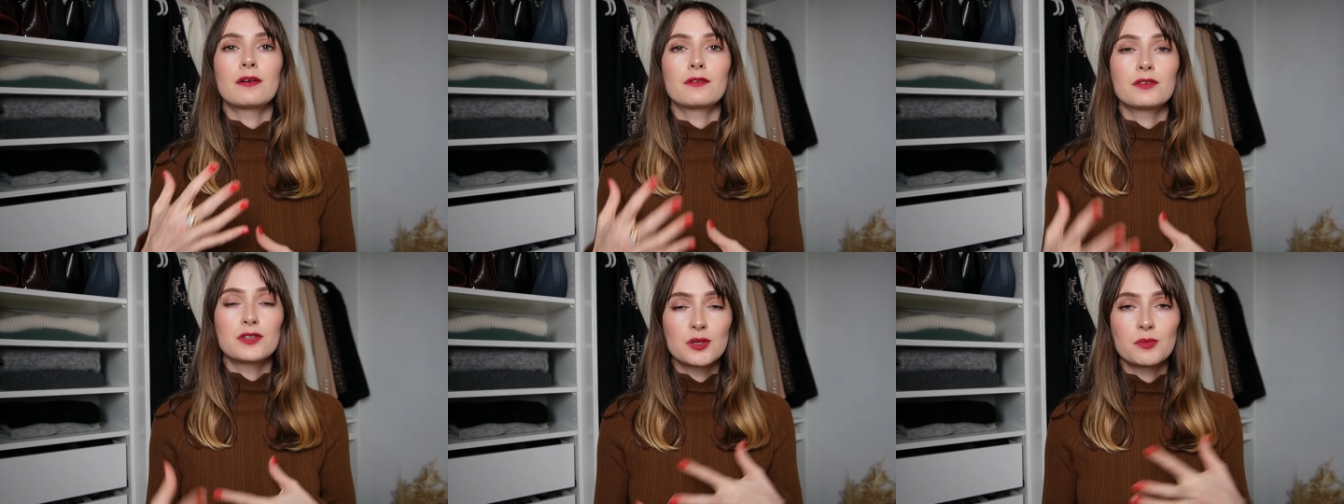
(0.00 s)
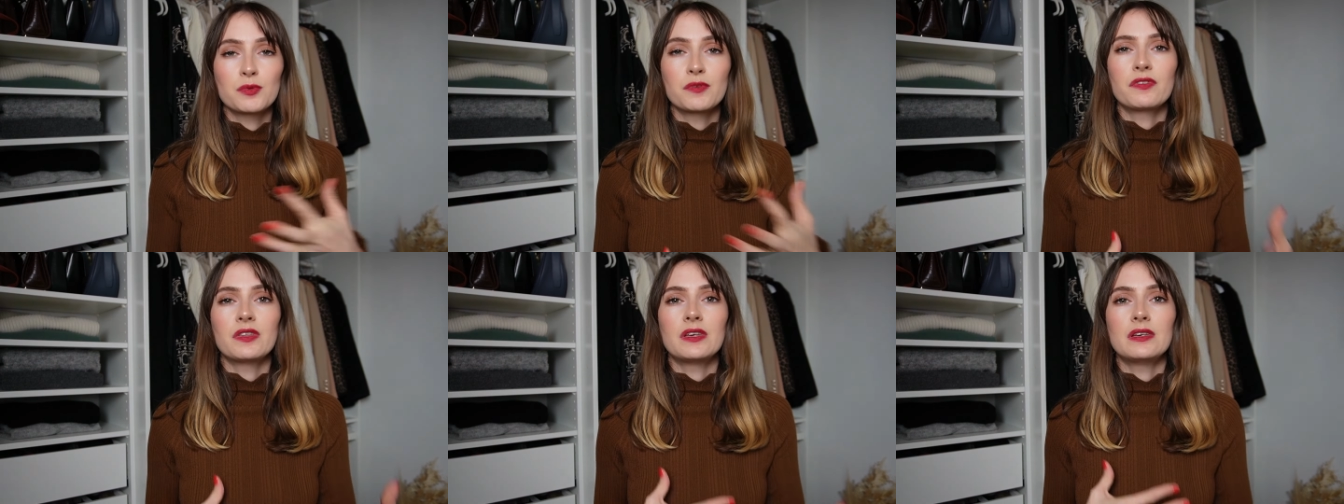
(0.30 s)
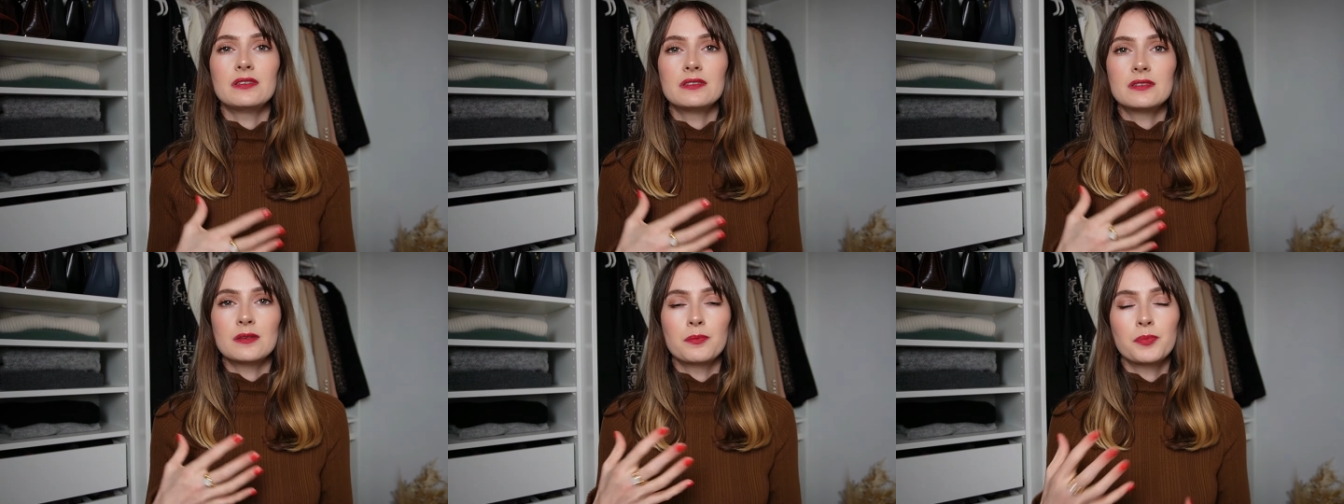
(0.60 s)
some of
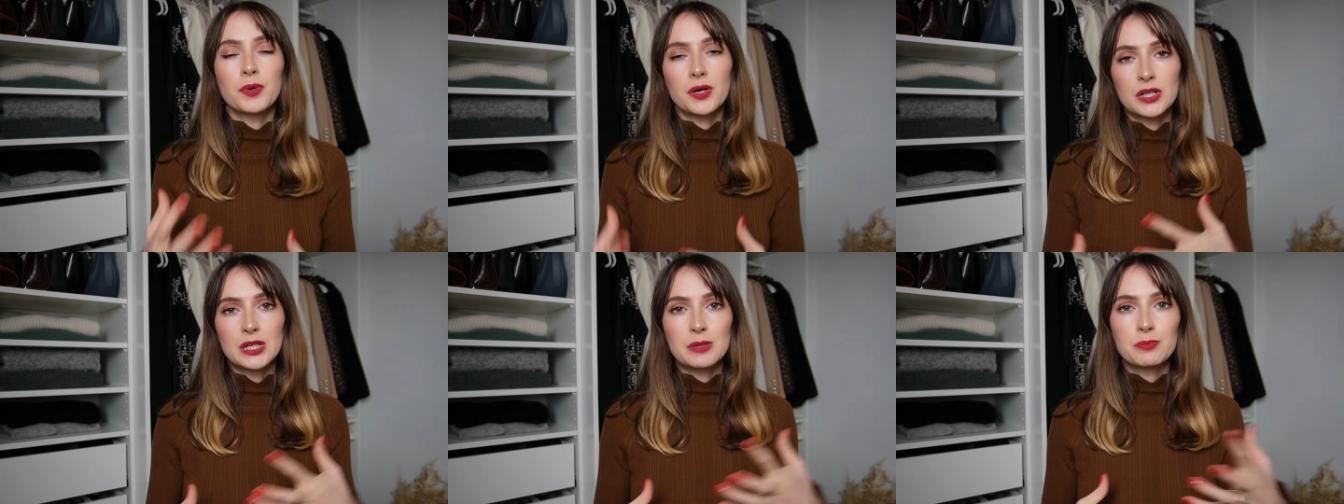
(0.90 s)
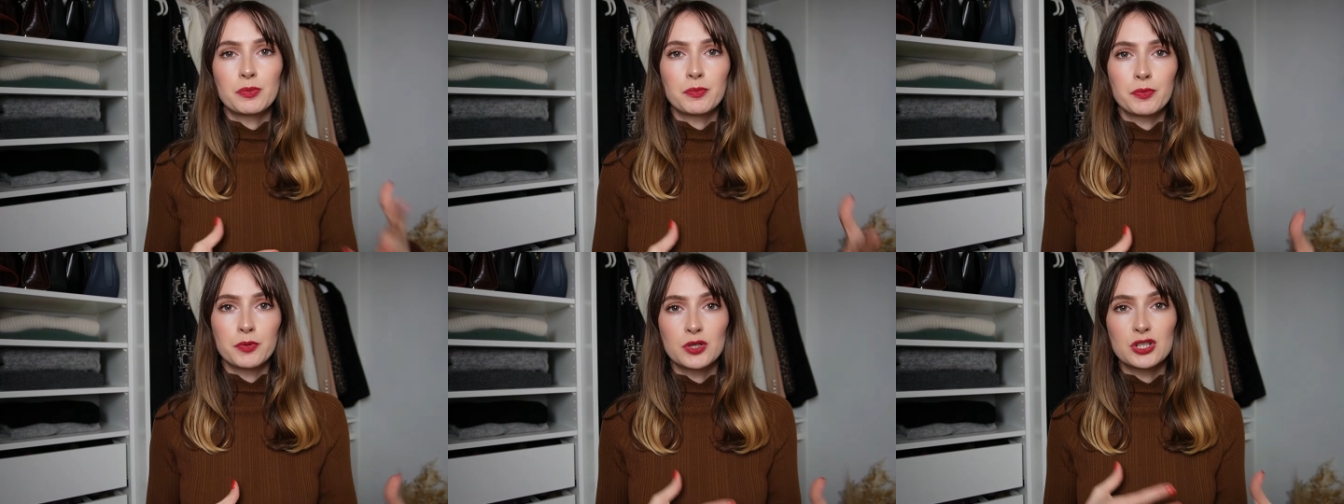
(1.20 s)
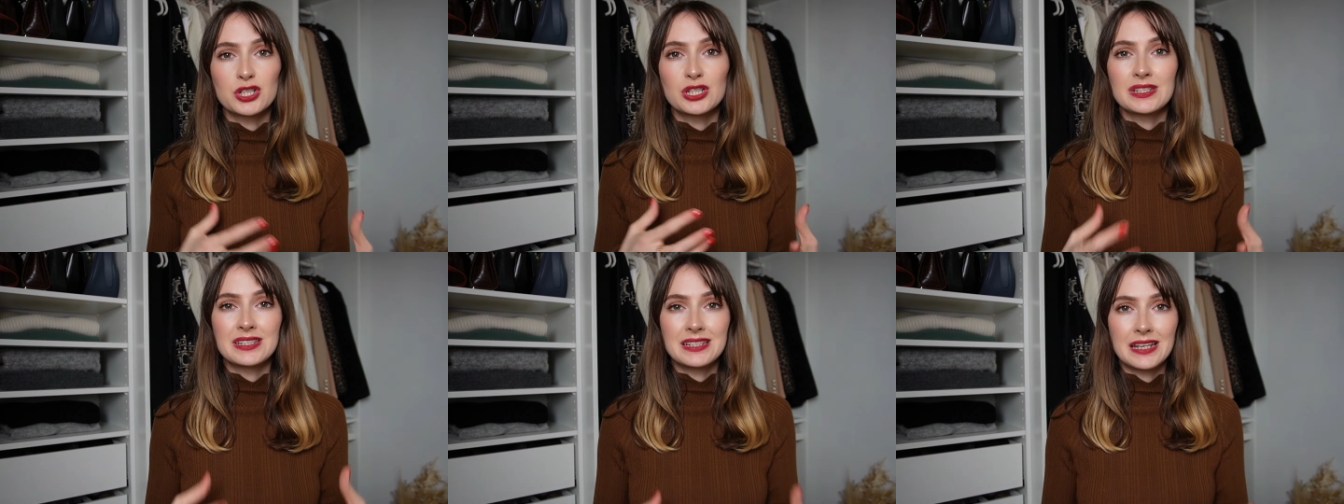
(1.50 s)
these body
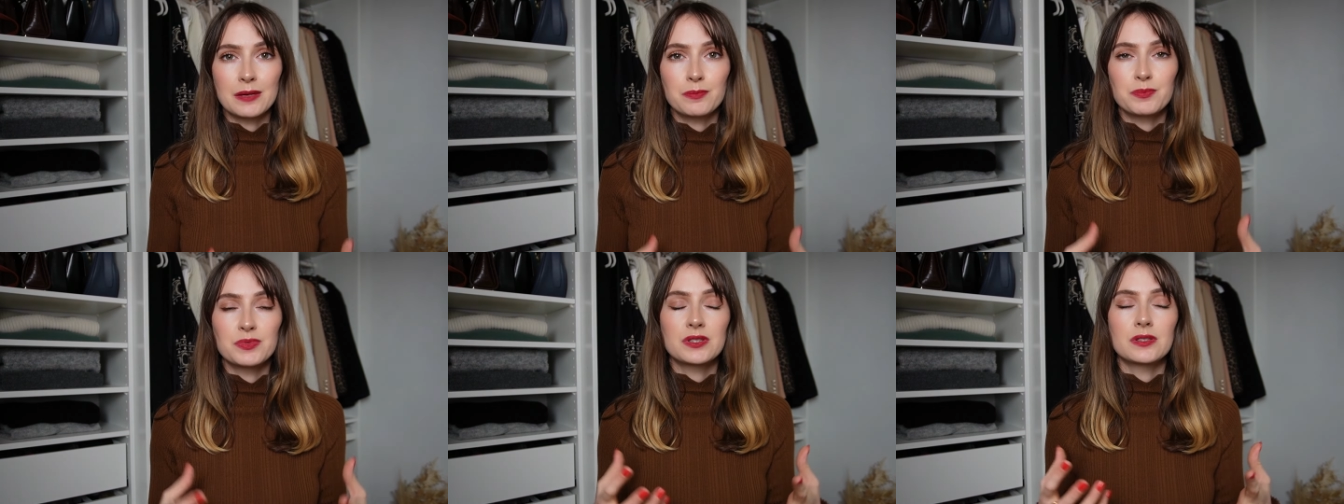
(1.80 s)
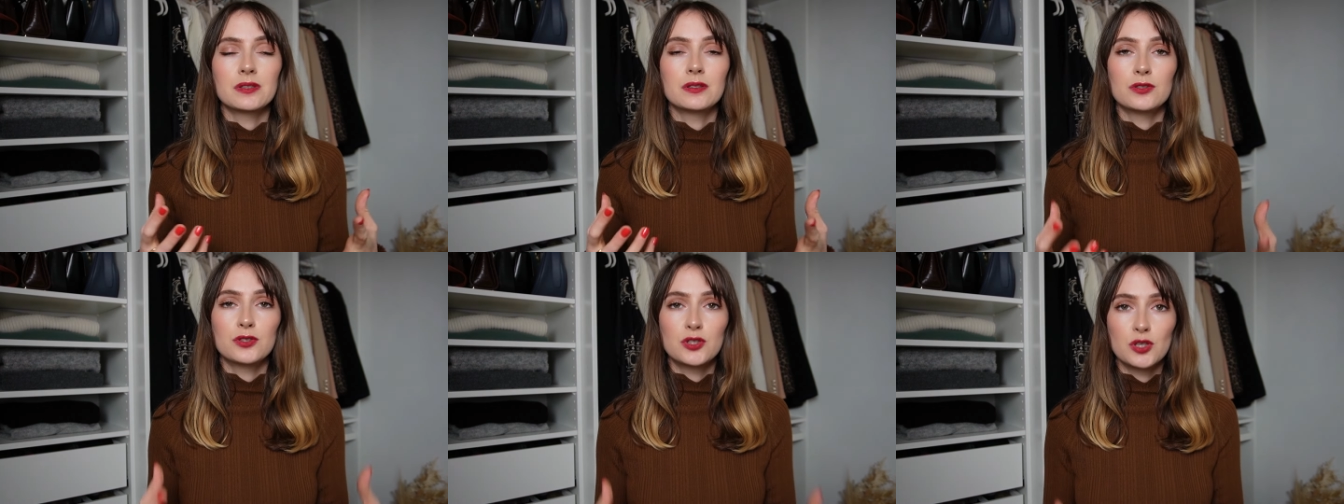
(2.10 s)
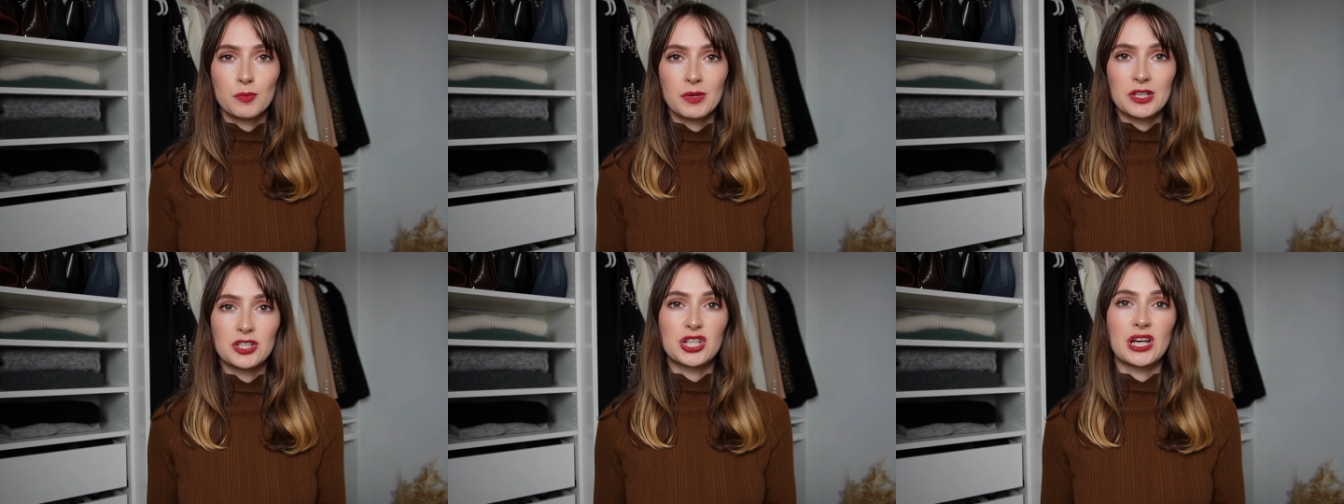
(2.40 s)
proportion tips
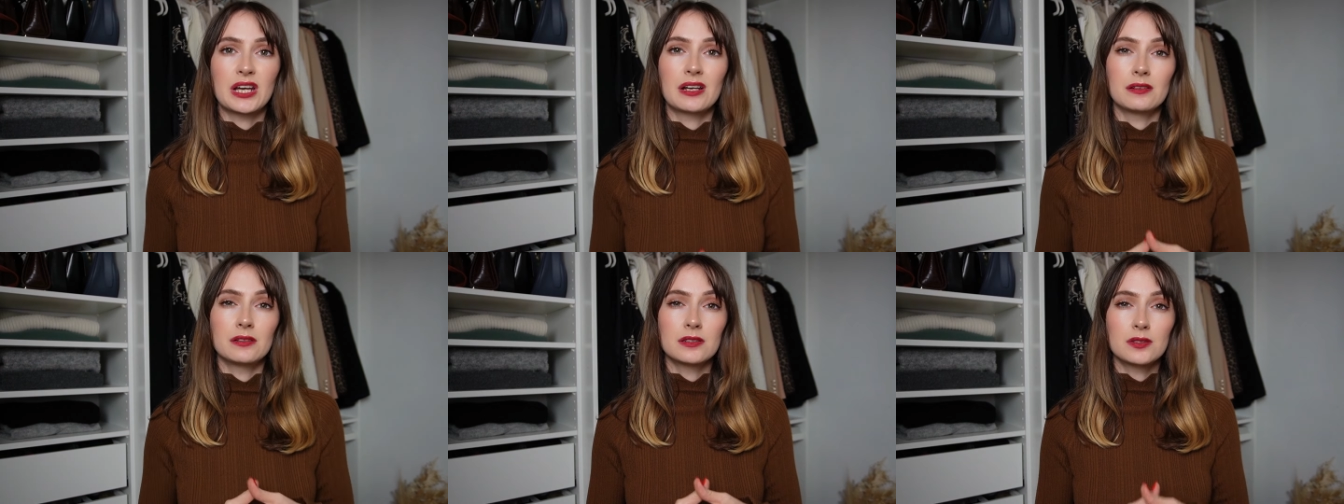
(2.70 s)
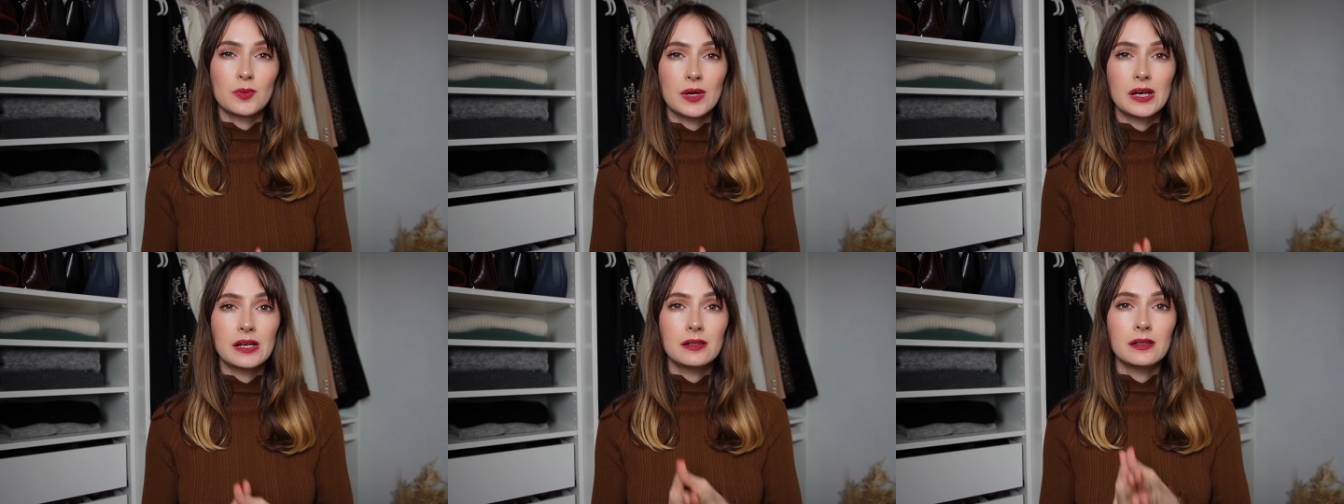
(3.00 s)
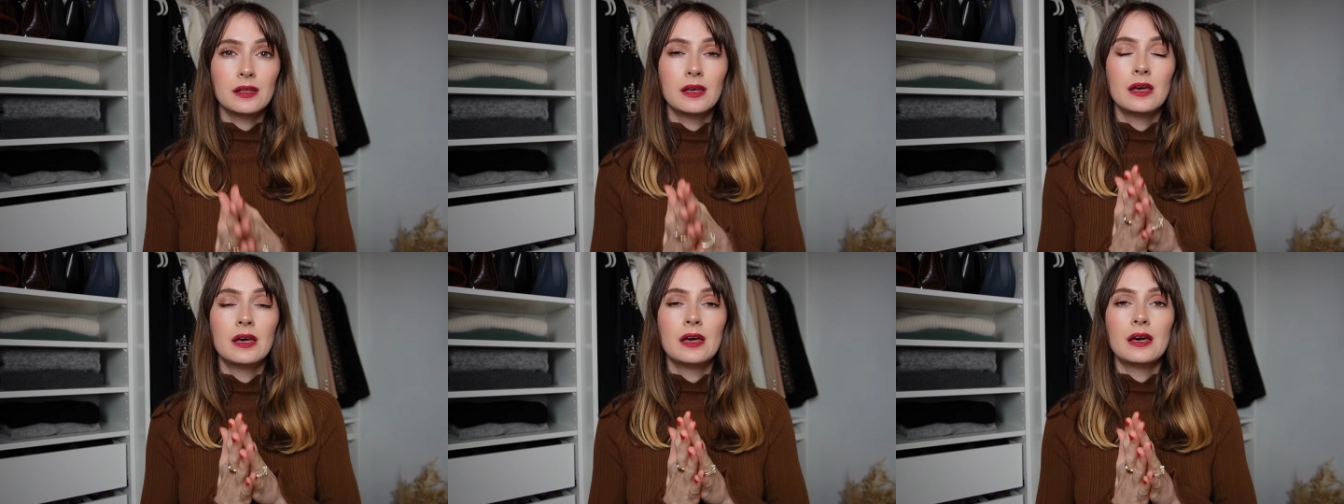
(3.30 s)
to my channel as well.